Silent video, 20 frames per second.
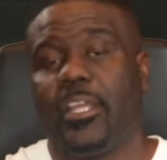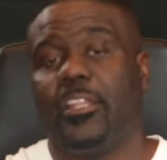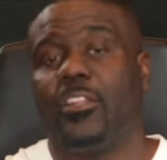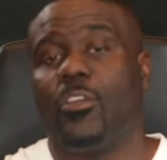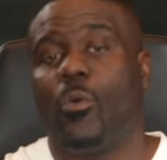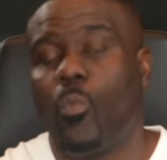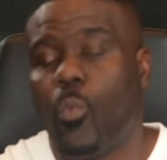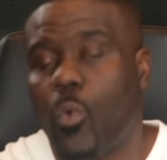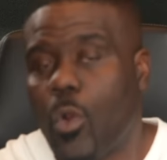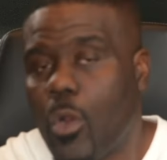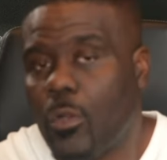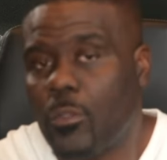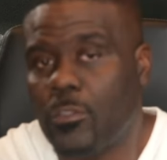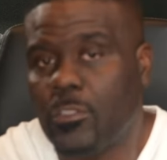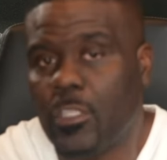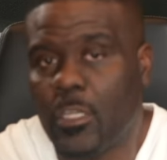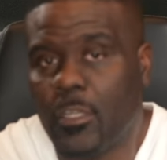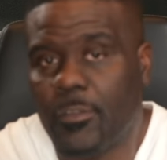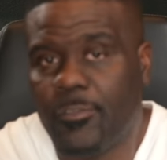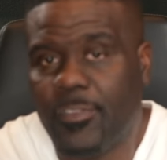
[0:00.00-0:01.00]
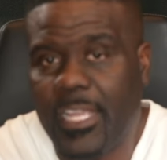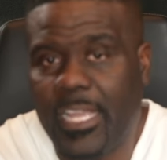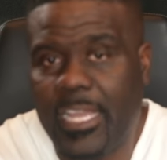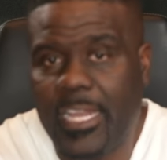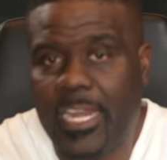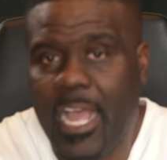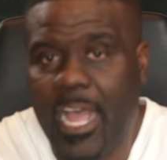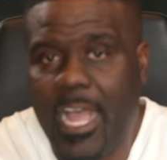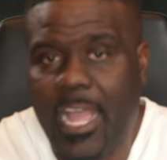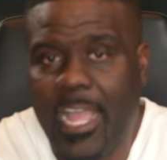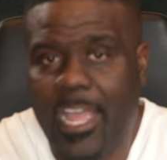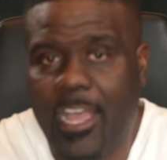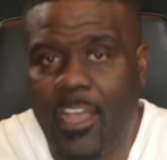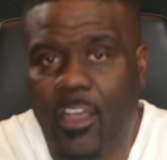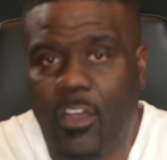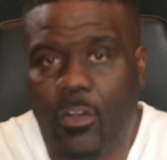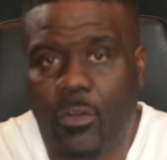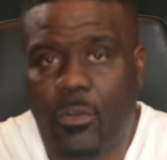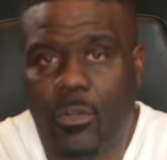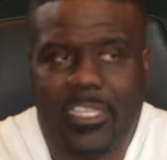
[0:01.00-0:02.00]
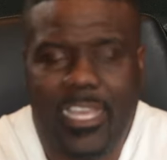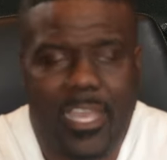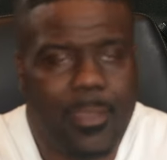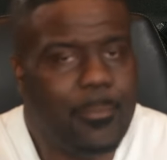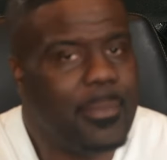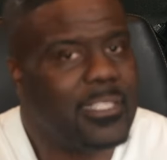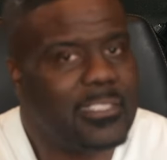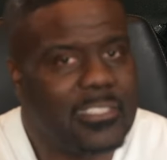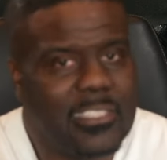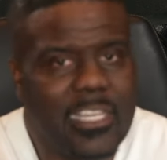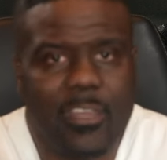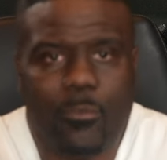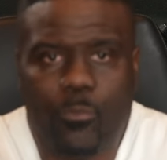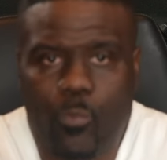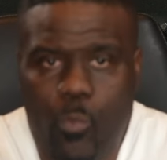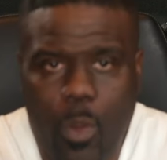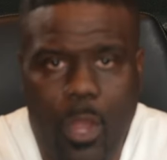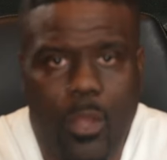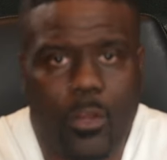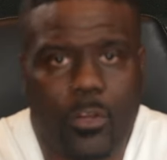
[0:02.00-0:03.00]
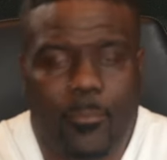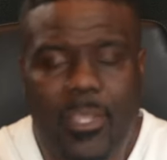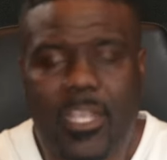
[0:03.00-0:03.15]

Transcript: in the world of NIL, gimmicks can work.